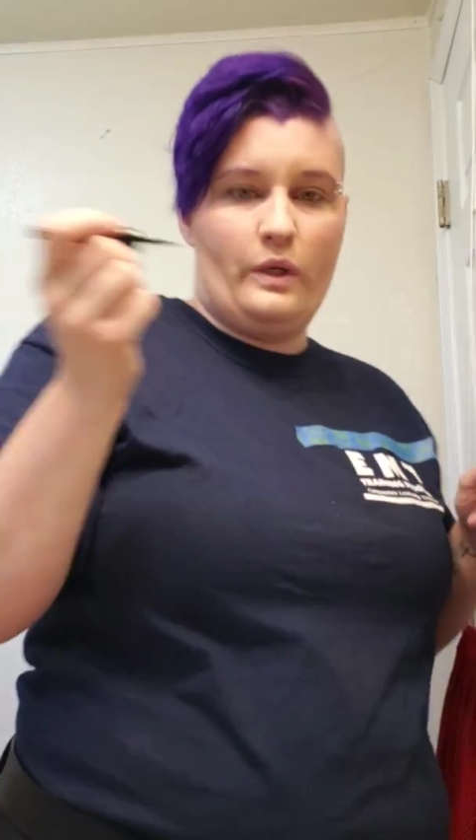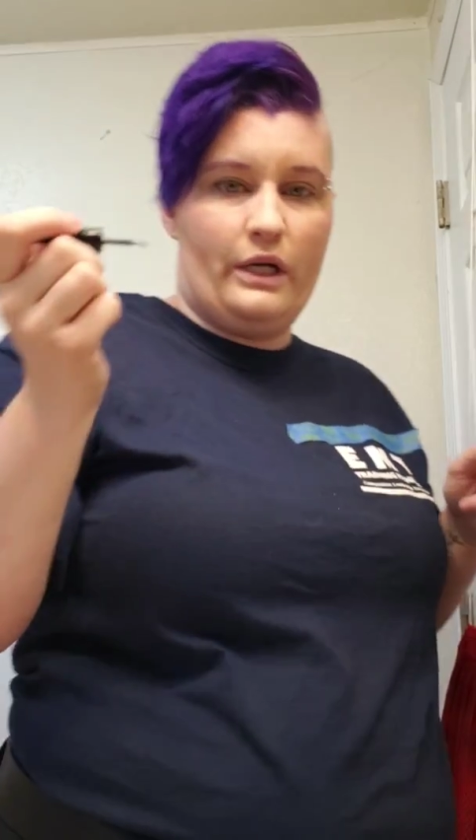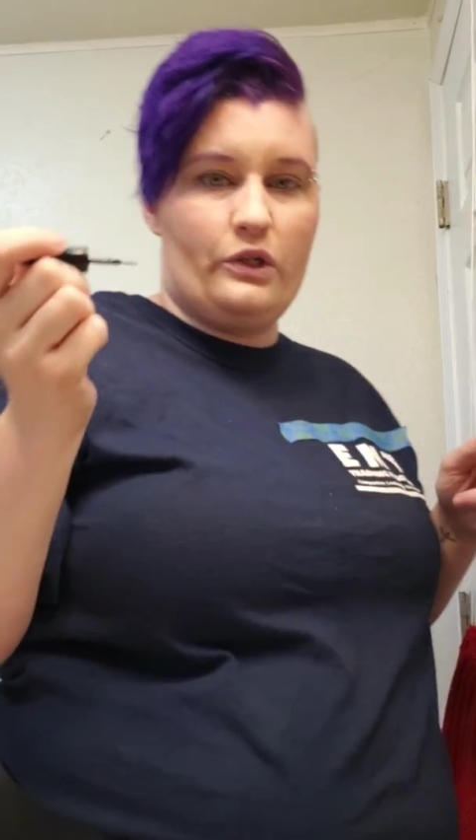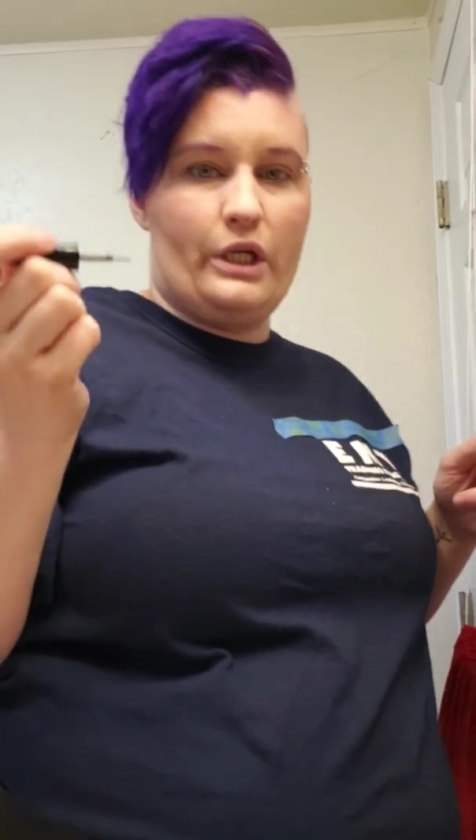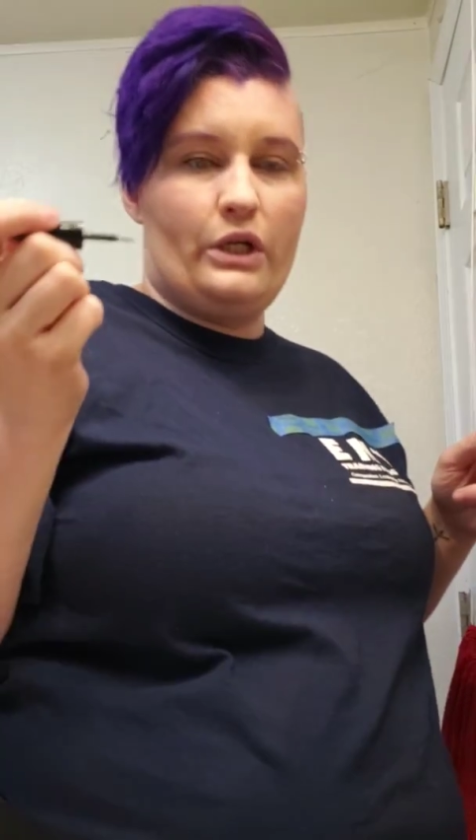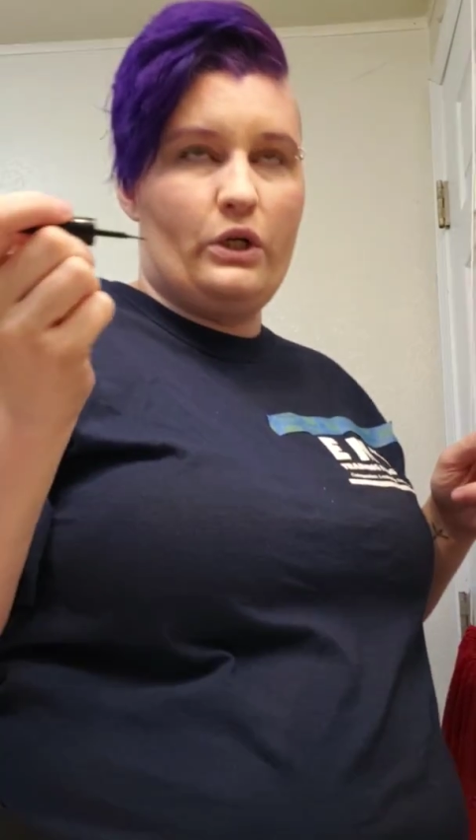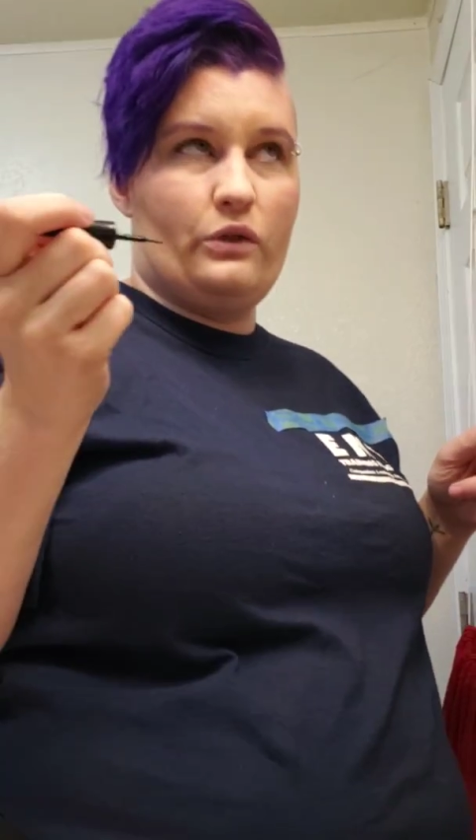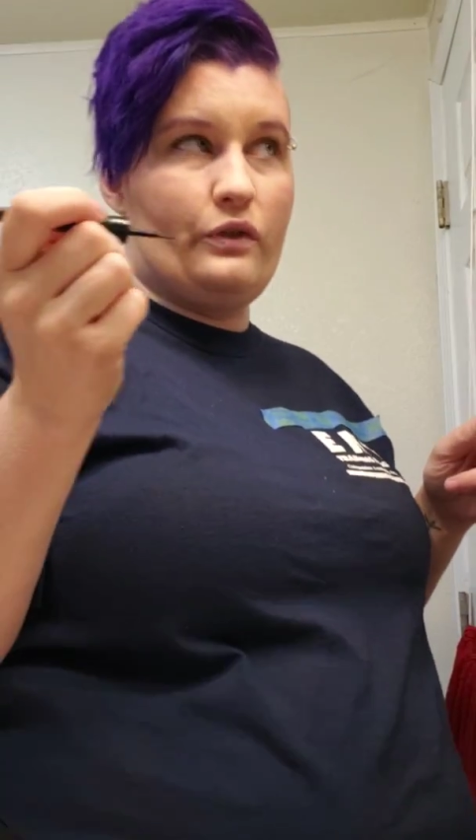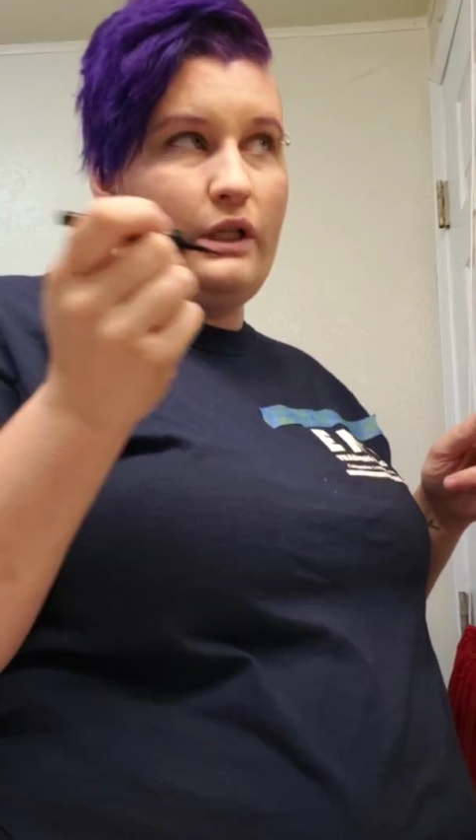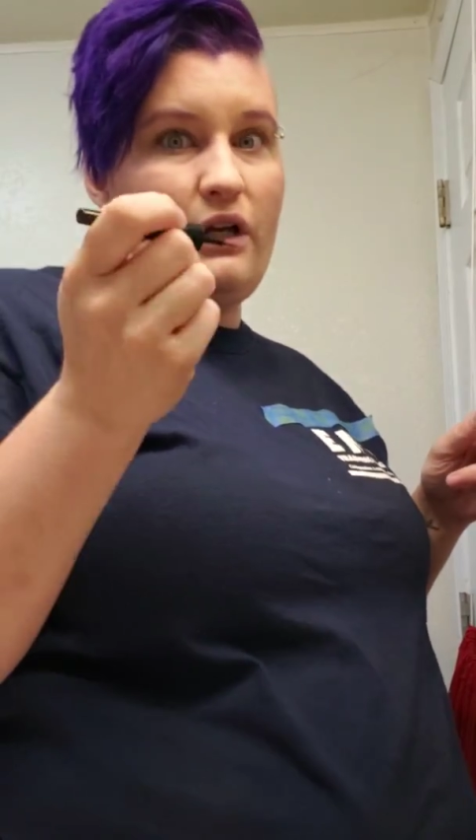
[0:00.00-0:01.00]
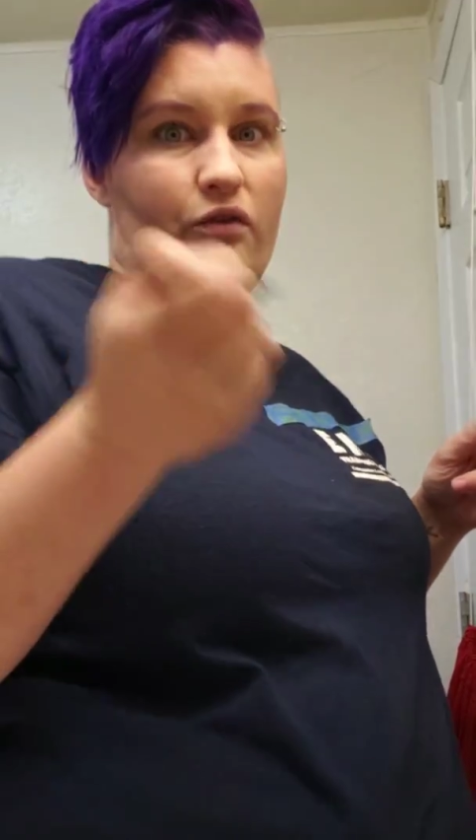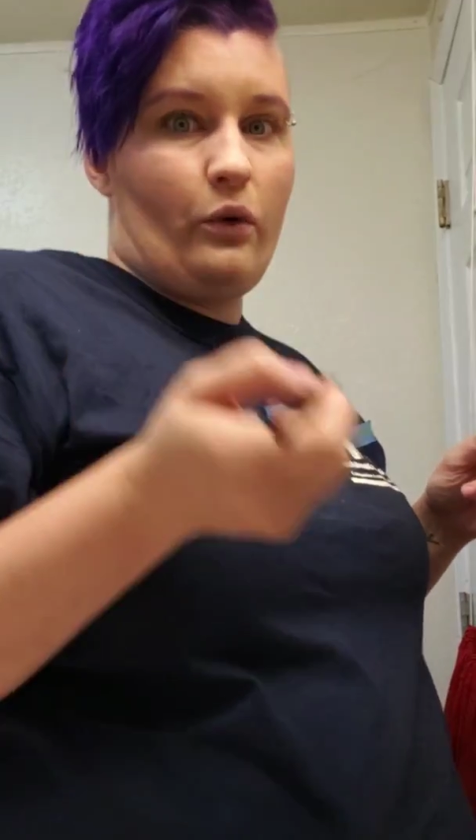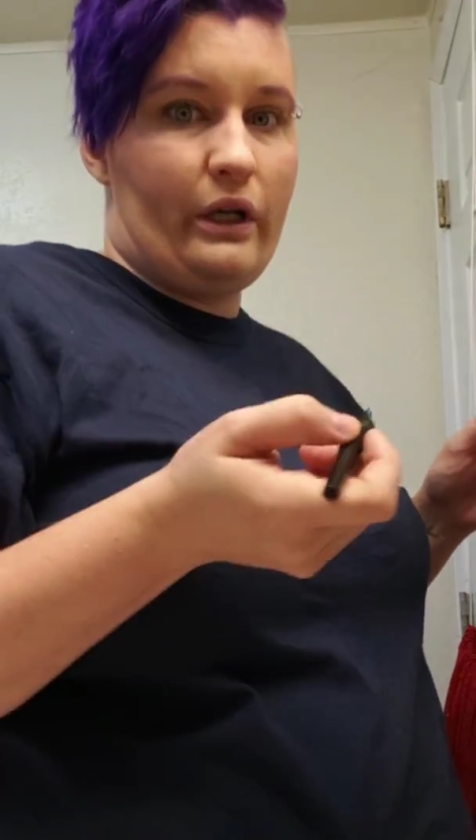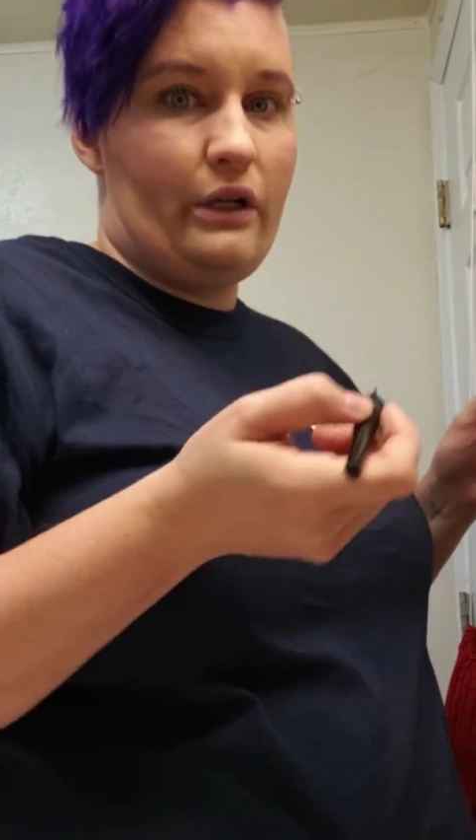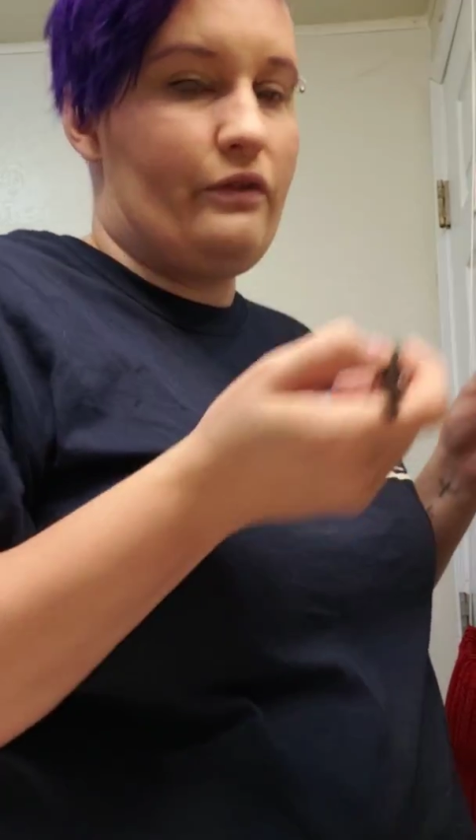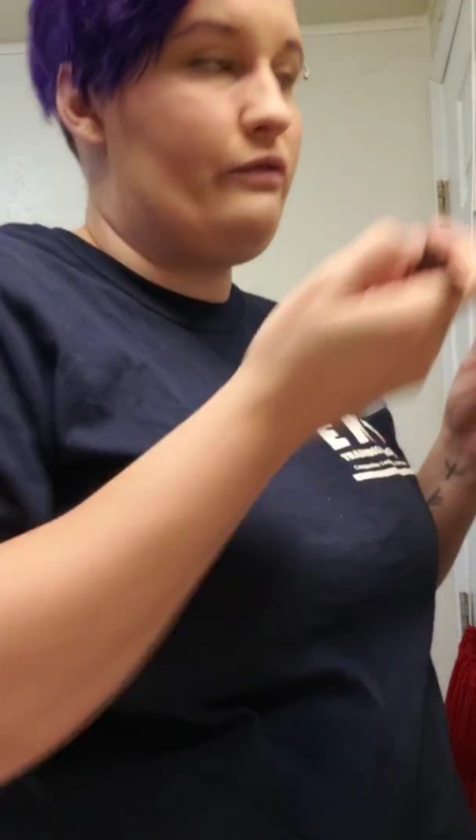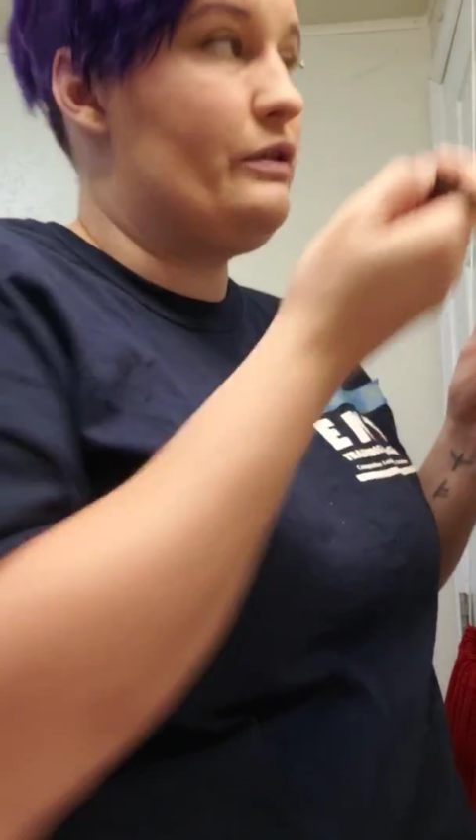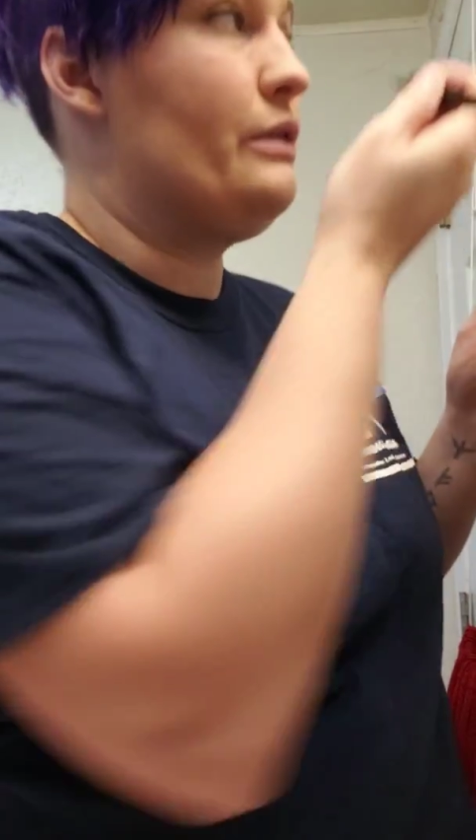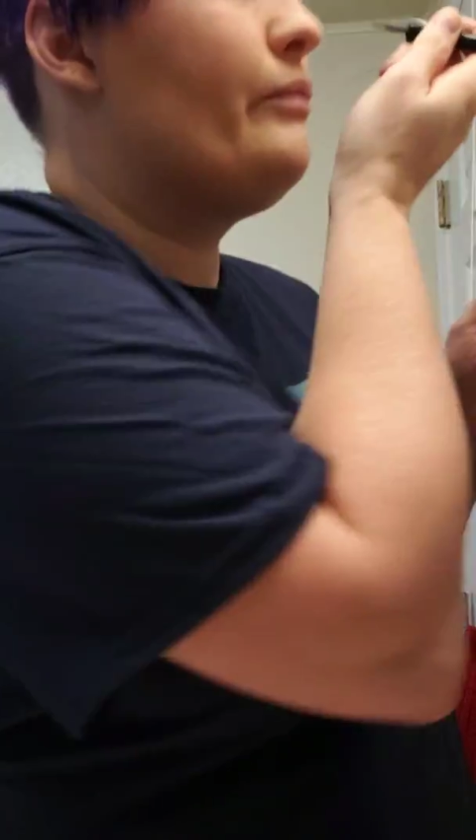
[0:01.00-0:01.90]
100 over like 40 to 50.